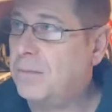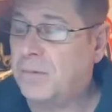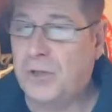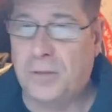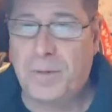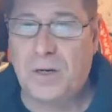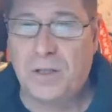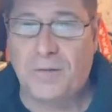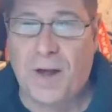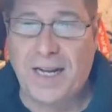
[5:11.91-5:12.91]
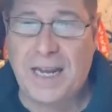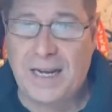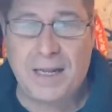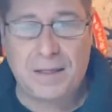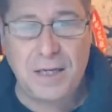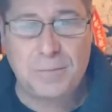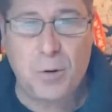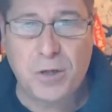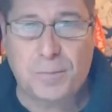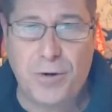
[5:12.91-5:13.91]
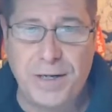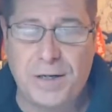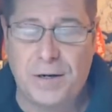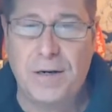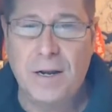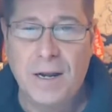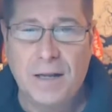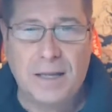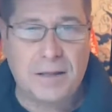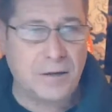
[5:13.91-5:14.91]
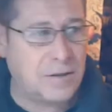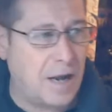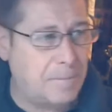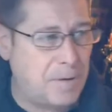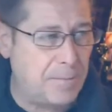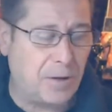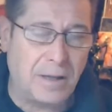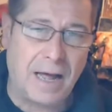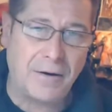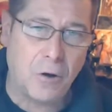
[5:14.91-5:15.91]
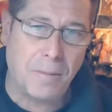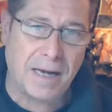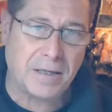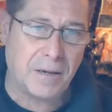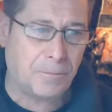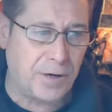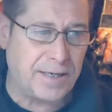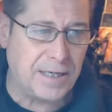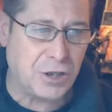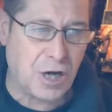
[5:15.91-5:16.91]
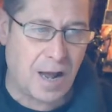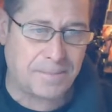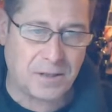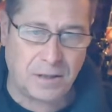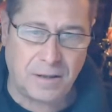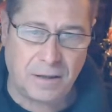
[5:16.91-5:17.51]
Just because if I can't get these books printed, that there's not people allowed to go back to their printing shops,